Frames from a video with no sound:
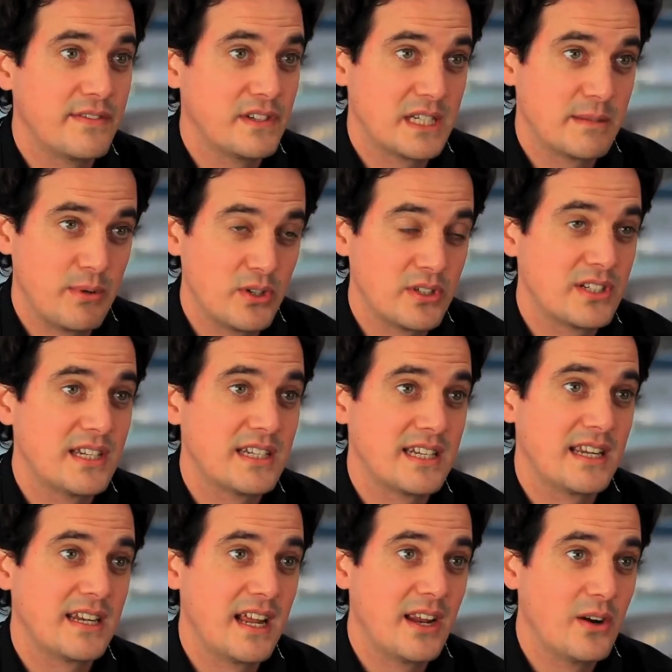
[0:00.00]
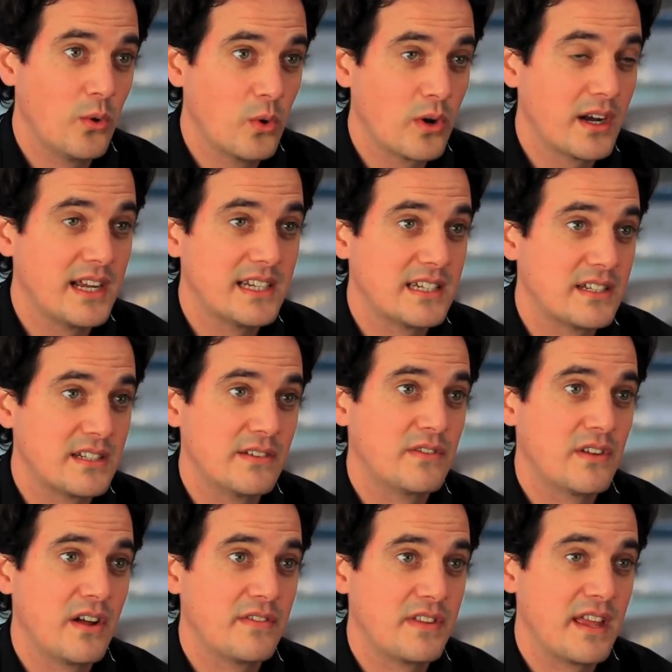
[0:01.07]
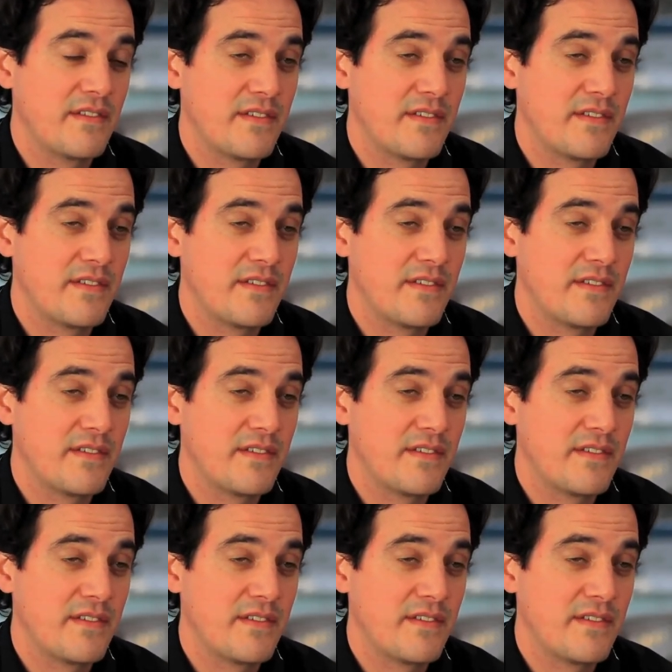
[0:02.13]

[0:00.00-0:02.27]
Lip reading: different sponsors and organisers of the